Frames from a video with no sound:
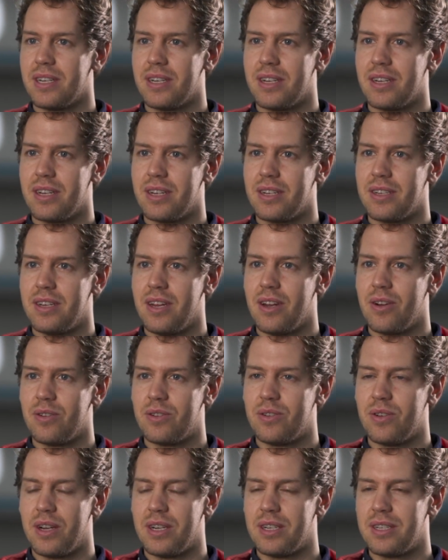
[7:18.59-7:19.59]
and you know,
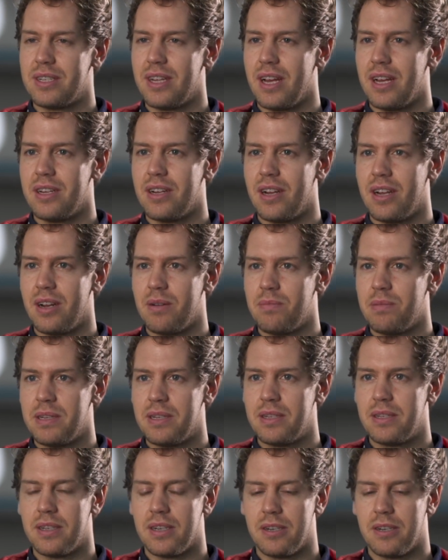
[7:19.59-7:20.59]
to understand a little
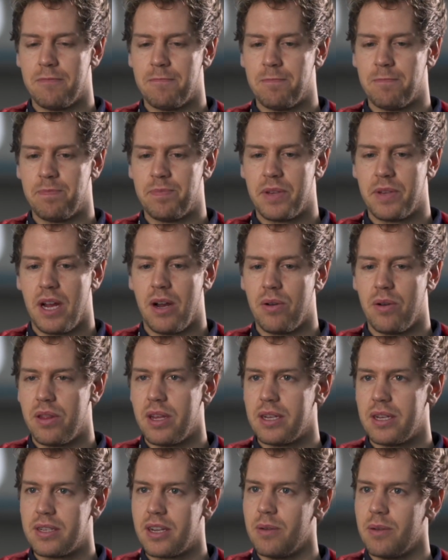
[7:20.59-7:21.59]
bit how
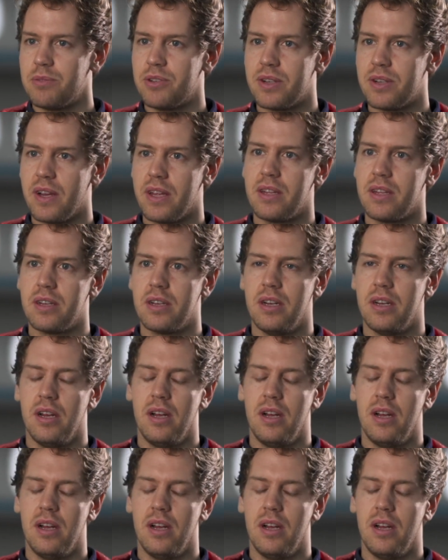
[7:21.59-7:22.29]
things come together.